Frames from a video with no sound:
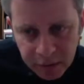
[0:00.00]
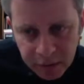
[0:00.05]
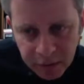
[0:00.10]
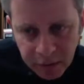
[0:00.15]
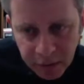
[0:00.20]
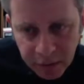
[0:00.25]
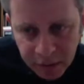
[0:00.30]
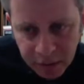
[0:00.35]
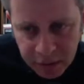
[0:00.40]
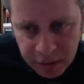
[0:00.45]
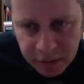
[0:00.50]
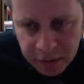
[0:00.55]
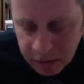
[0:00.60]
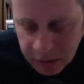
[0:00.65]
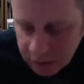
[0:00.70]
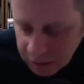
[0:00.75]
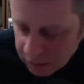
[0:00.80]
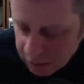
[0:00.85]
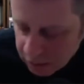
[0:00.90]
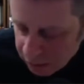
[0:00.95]
the
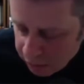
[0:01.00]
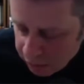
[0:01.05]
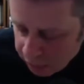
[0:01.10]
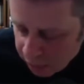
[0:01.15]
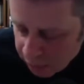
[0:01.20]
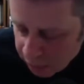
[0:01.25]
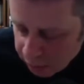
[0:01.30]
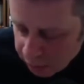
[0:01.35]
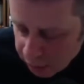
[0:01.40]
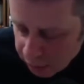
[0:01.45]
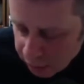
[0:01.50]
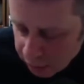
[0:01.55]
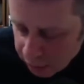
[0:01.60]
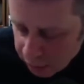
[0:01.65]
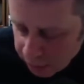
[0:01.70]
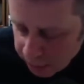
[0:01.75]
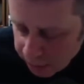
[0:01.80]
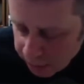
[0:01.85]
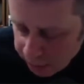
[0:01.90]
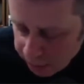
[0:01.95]
thesis of our
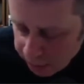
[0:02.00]
book?